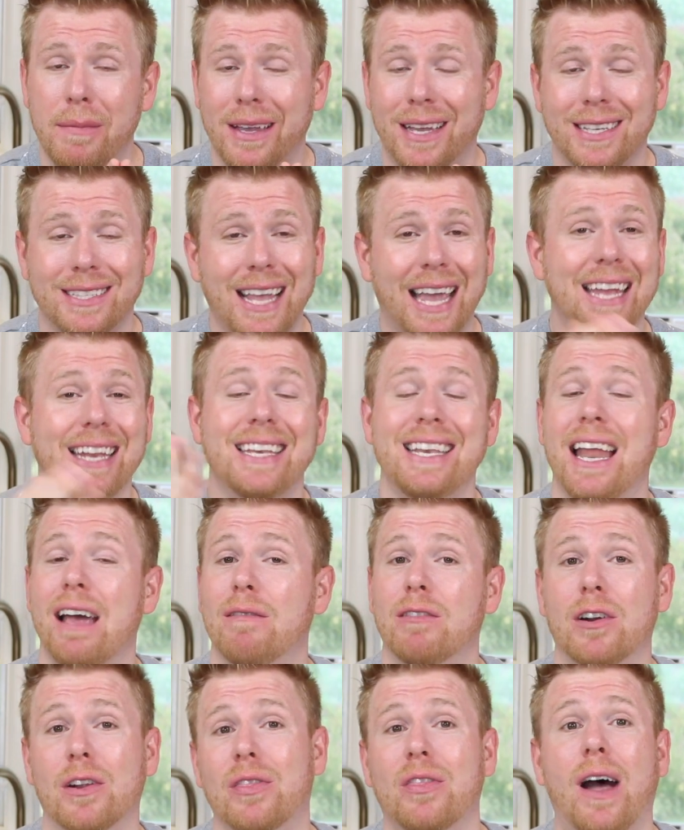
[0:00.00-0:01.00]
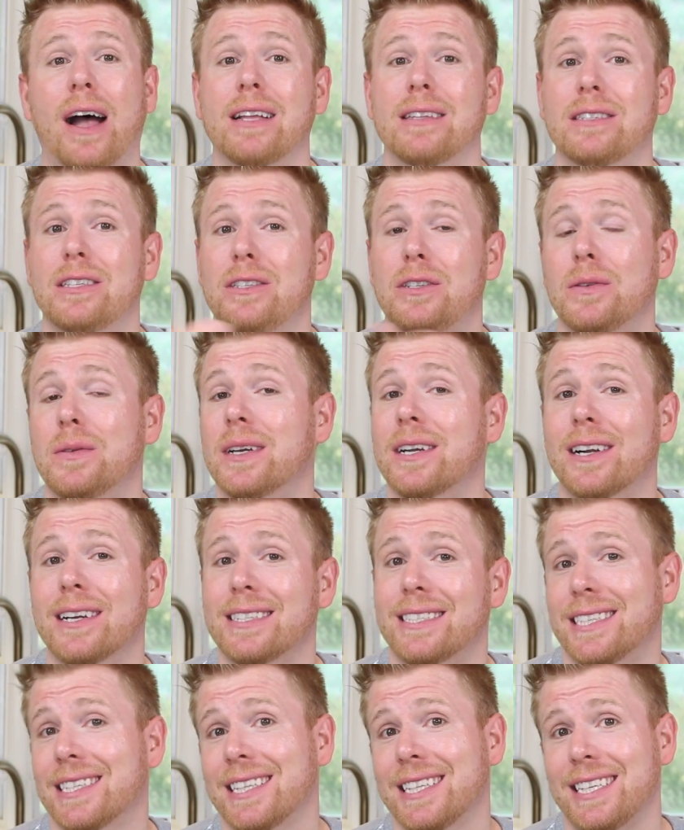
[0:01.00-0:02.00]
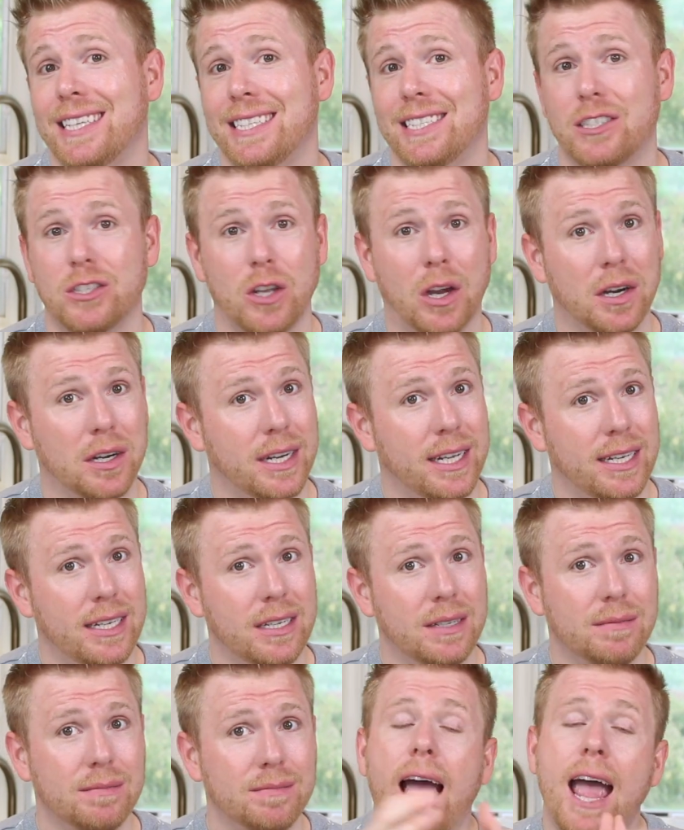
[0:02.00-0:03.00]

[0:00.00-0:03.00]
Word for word: because I never thought to do it until he started.